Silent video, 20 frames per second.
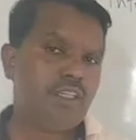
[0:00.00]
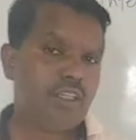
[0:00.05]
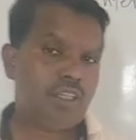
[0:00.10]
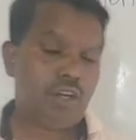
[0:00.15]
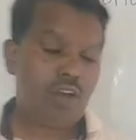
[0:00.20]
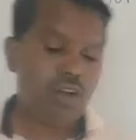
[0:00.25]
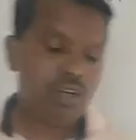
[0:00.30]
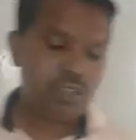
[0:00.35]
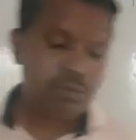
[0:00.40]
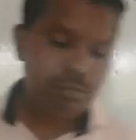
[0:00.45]

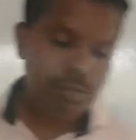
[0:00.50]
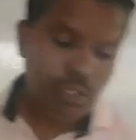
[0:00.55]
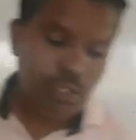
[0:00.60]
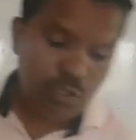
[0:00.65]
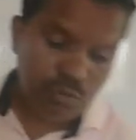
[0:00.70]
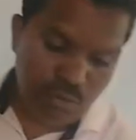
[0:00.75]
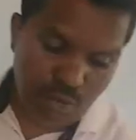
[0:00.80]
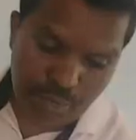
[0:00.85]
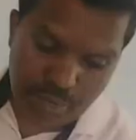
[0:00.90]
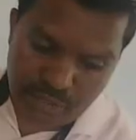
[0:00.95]
rock?
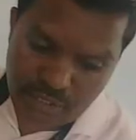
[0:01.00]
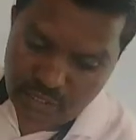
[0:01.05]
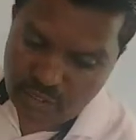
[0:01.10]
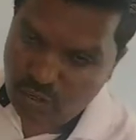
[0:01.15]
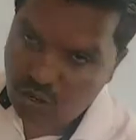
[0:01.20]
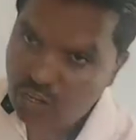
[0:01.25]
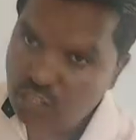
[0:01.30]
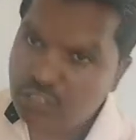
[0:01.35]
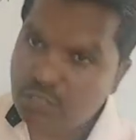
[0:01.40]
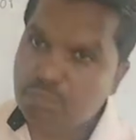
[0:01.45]
Metamorphic
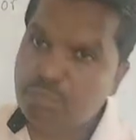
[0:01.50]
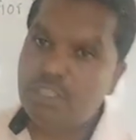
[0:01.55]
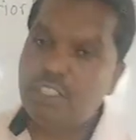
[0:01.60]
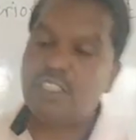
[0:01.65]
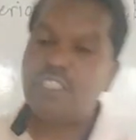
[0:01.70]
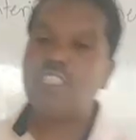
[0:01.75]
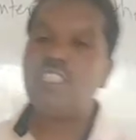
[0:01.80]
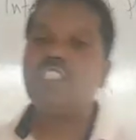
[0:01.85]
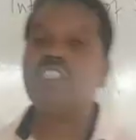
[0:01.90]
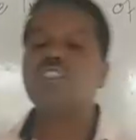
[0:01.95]
rocks
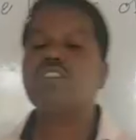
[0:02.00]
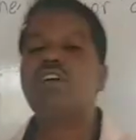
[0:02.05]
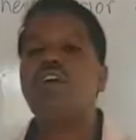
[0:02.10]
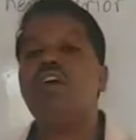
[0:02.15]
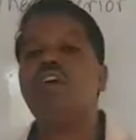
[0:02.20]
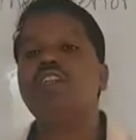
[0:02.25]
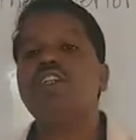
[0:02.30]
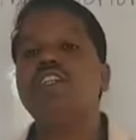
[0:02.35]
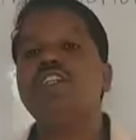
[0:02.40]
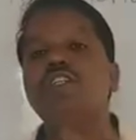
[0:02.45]
means is
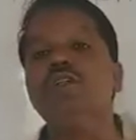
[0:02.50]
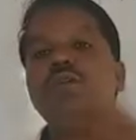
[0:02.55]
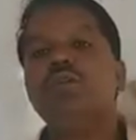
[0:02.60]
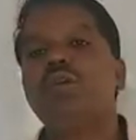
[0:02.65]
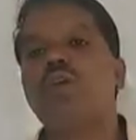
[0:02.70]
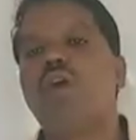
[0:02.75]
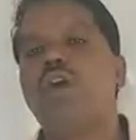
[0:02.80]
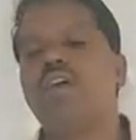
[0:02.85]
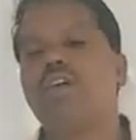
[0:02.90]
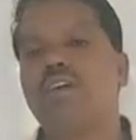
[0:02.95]
called the new
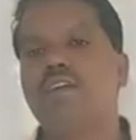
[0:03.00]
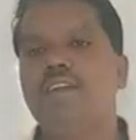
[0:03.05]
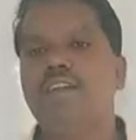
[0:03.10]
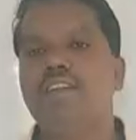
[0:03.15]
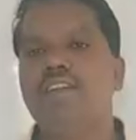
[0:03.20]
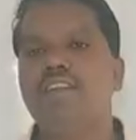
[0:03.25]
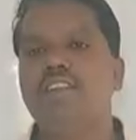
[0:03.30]
rock.